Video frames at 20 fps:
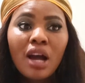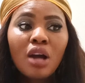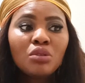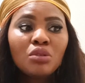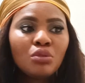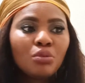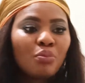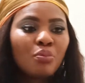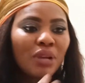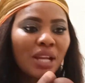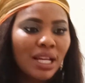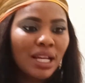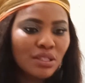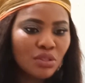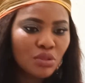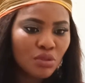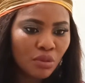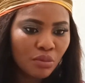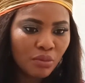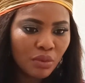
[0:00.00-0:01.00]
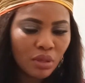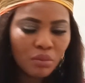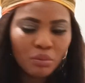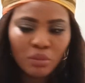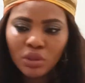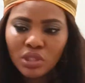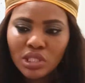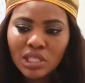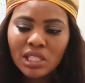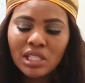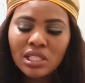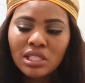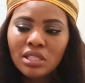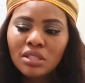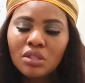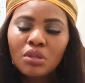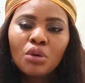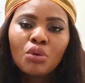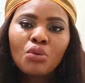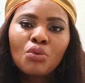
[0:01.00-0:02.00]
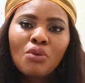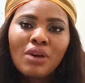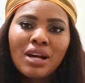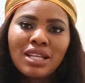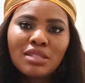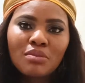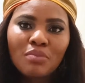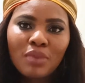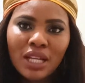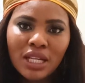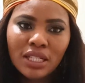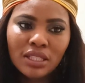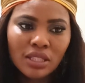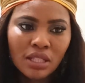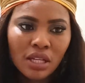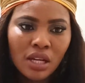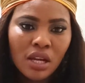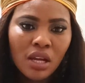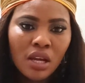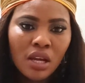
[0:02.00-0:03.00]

how you planned something but it did not go as planned.